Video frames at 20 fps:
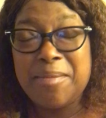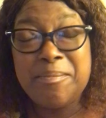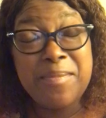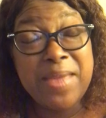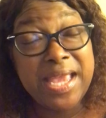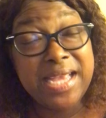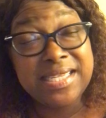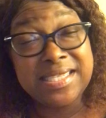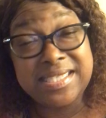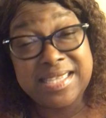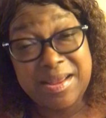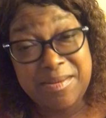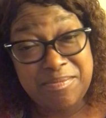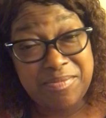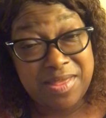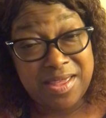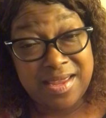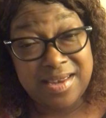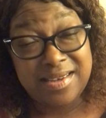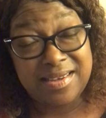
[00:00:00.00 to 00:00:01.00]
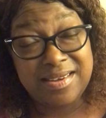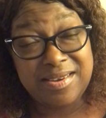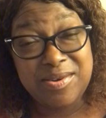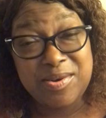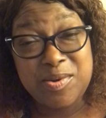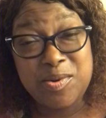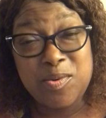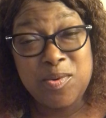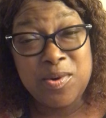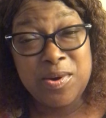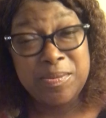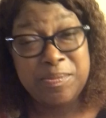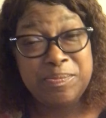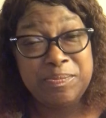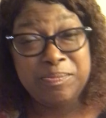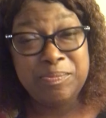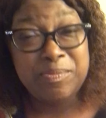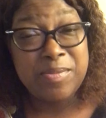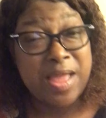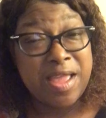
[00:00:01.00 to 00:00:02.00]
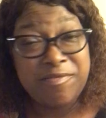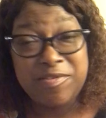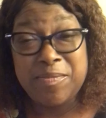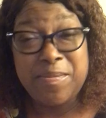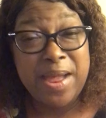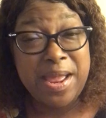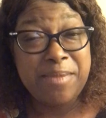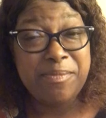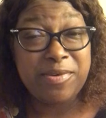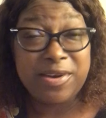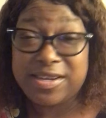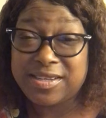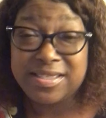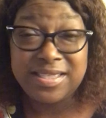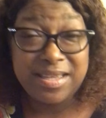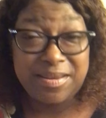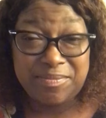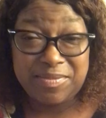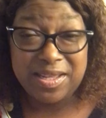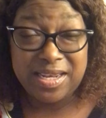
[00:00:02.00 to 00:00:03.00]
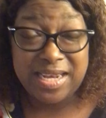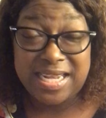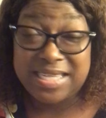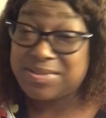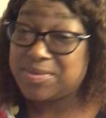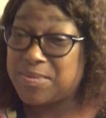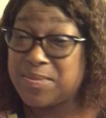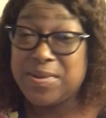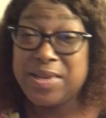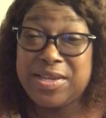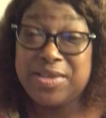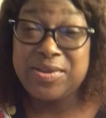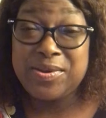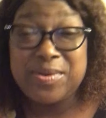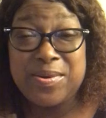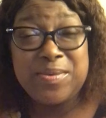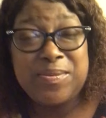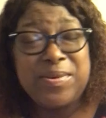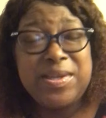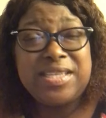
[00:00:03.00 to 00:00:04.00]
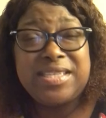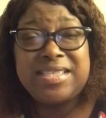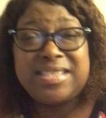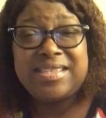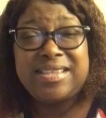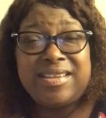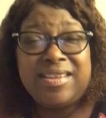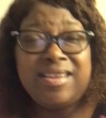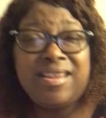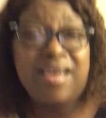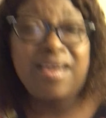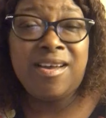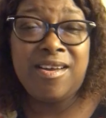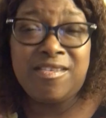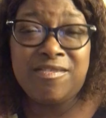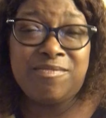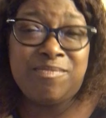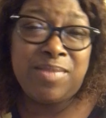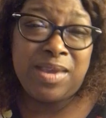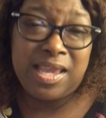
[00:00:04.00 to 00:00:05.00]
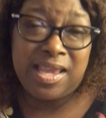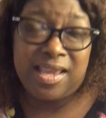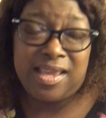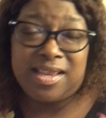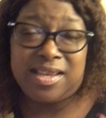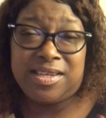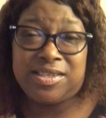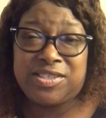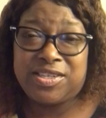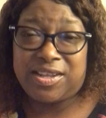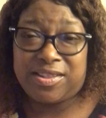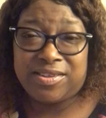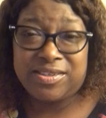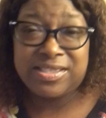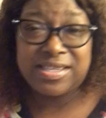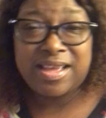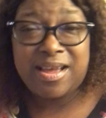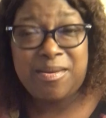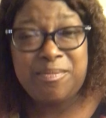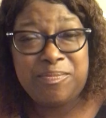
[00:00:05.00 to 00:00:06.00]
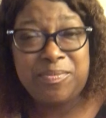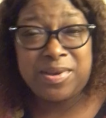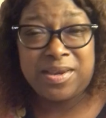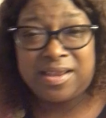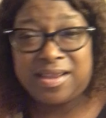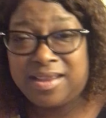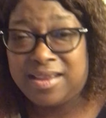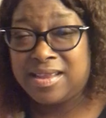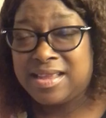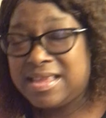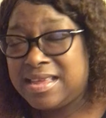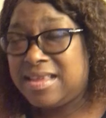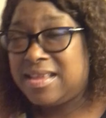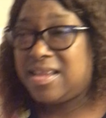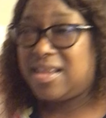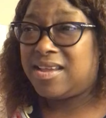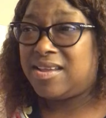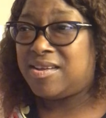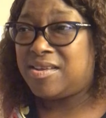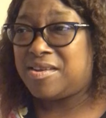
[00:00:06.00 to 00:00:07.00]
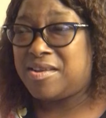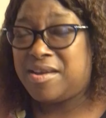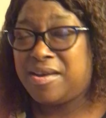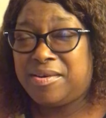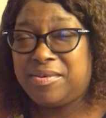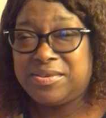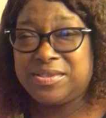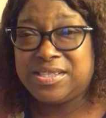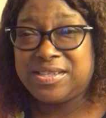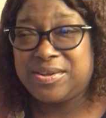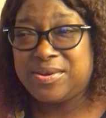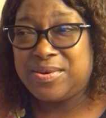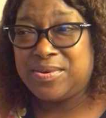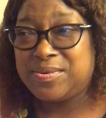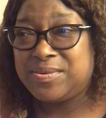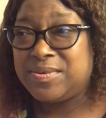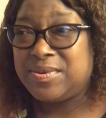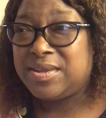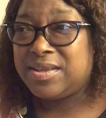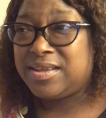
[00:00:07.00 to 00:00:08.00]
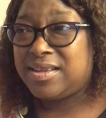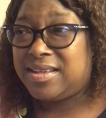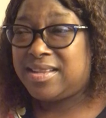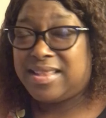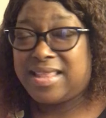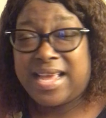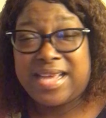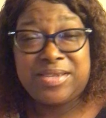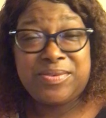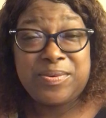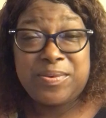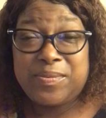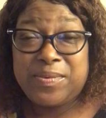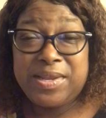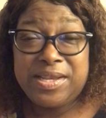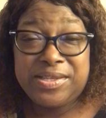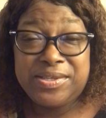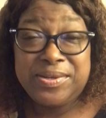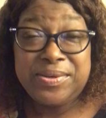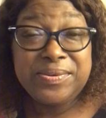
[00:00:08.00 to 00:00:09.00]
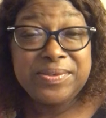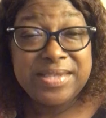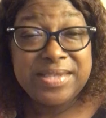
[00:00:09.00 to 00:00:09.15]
make something, or everybody brings something. That's what we do, and we just love being in each other's company. So that's what we do